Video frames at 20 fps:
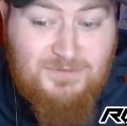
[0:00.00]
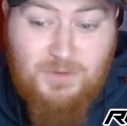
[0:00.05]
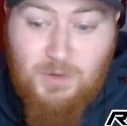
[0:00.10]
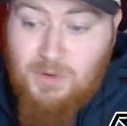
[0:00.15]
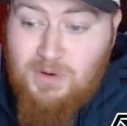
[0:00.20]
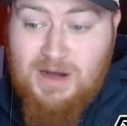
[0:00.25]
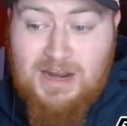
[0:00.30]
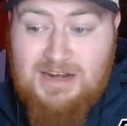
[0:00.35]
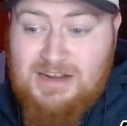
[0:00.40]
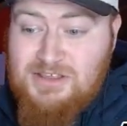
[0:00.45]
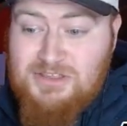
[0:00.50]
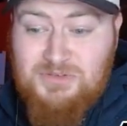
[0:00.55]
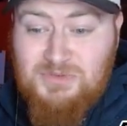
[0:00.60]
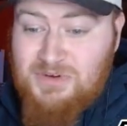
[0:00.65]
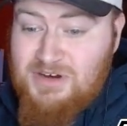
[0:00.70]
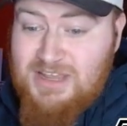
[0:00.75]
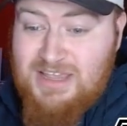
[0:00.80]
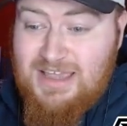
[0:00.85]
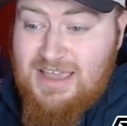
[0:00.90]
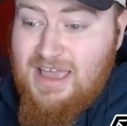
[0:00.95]

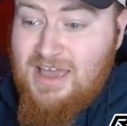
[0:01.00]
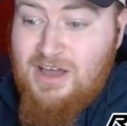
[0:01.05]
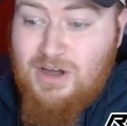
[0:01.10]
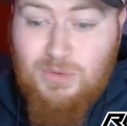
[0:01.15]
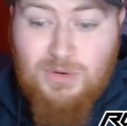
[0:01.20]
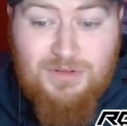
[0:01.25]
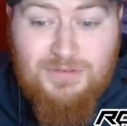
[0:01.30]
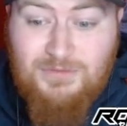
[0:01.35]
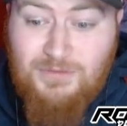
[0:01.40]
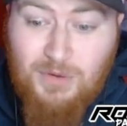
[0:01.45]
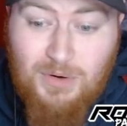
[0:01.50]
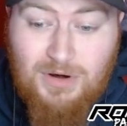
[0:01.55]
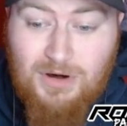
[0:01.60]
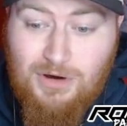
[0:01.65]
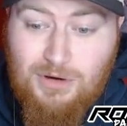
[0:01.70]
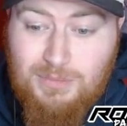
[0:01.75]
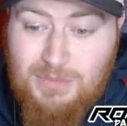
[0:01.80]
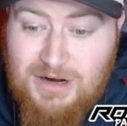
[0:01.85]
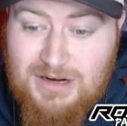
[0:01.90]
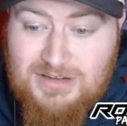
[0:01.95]
483 with 4
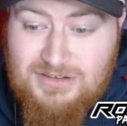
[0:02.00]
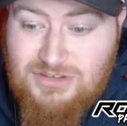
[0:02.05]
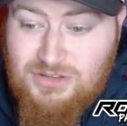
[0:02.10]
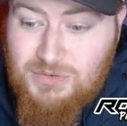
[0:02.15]
home runs,